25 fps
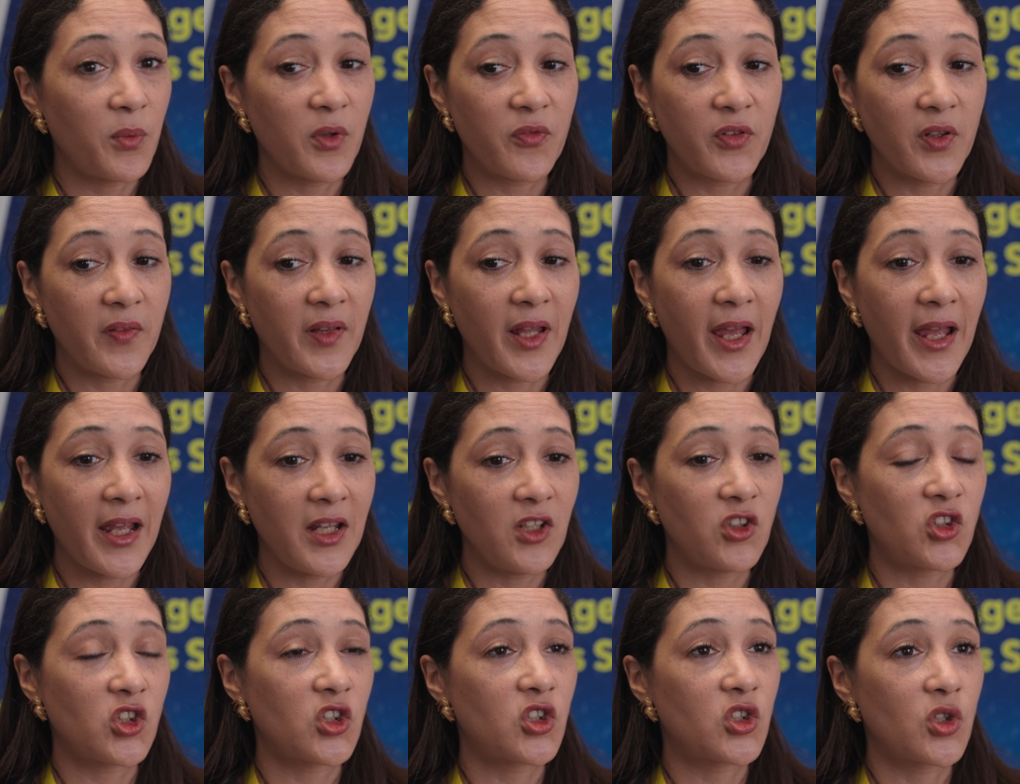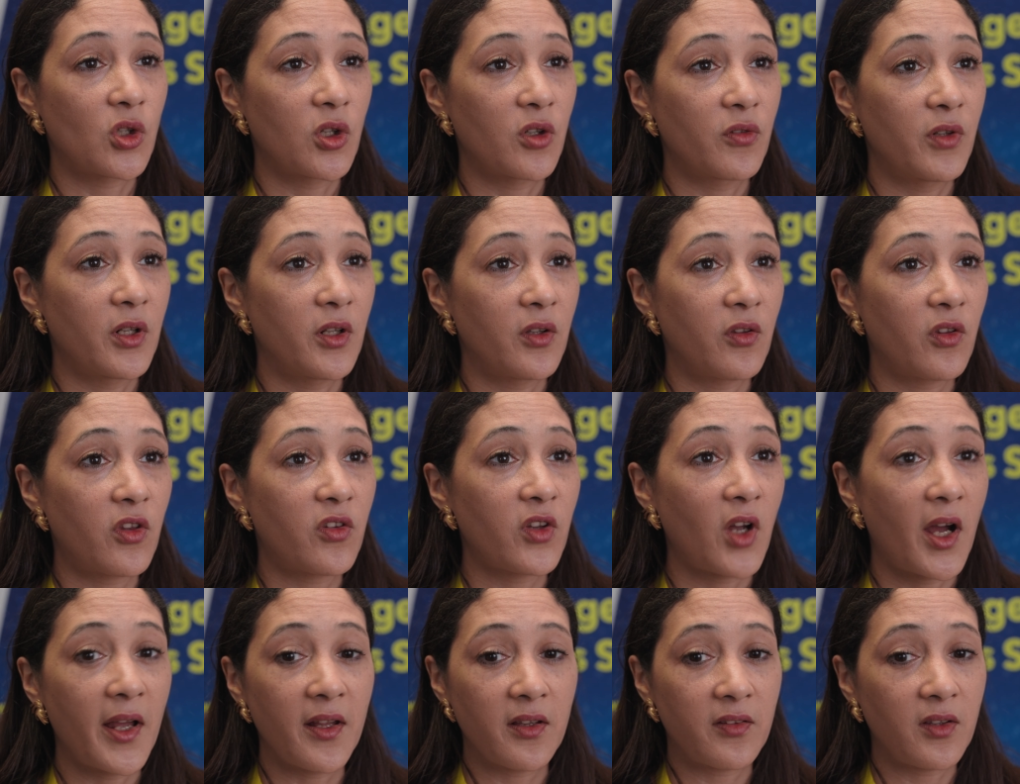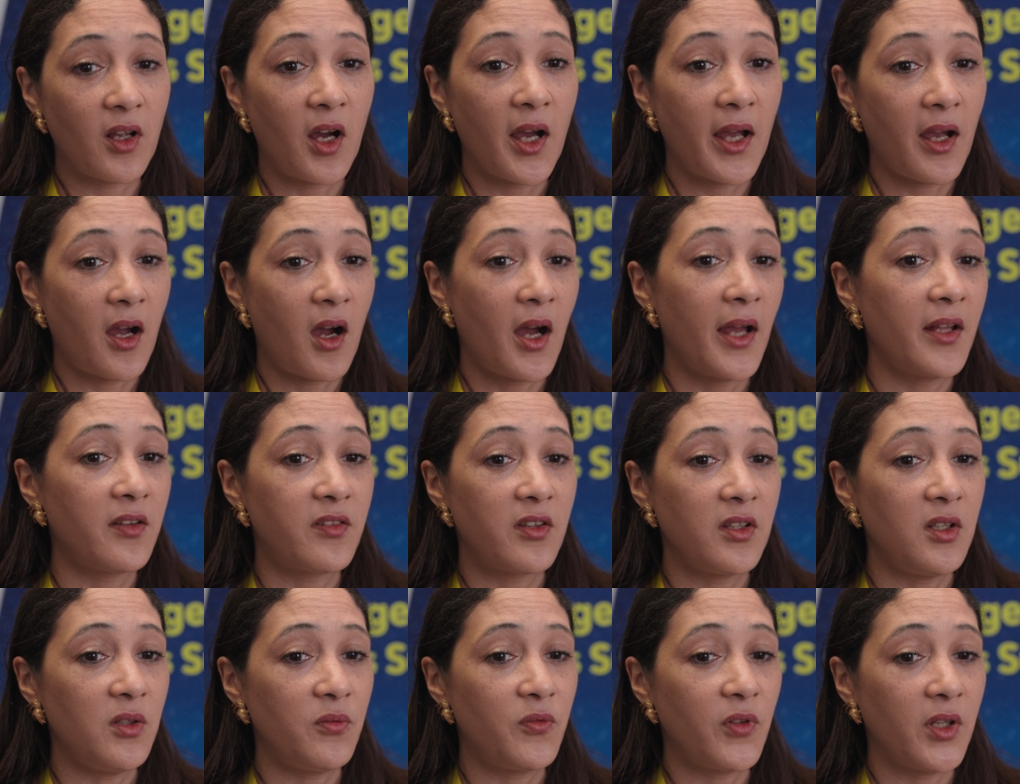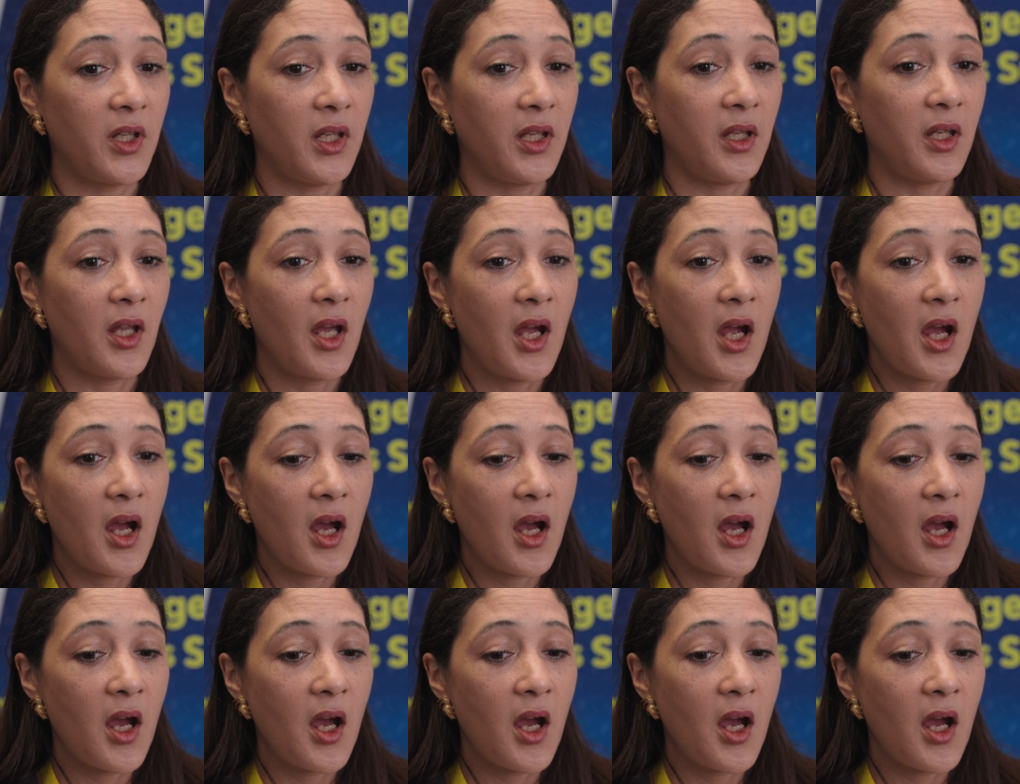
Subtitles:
within the age assurance, IDV